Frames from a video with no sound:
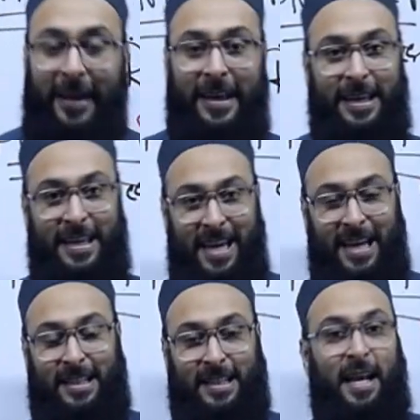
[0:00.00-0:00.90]

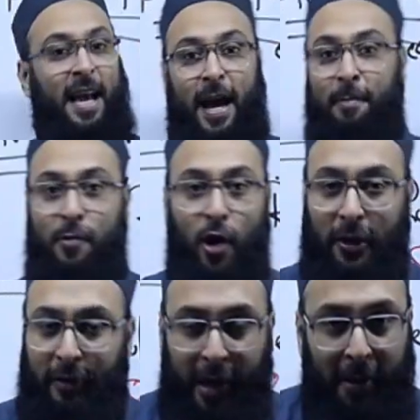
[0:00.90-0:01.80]
Yes, I'm
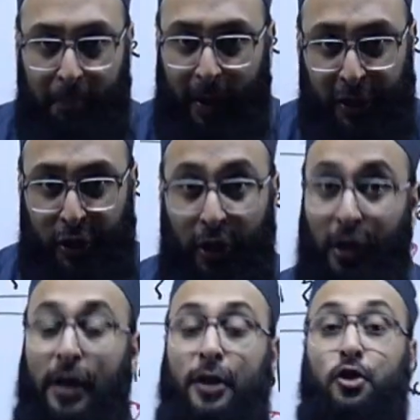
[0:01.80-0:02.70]
not creating pressure
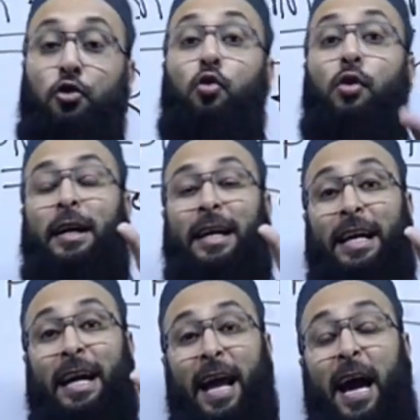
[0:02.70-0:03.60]
to
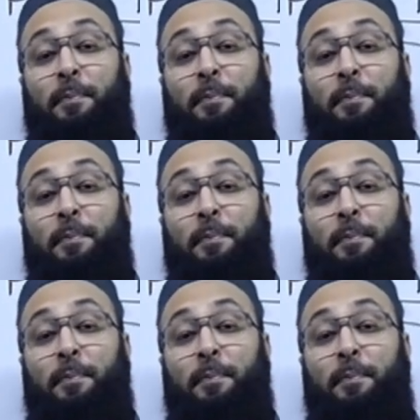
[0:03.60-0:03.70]
grab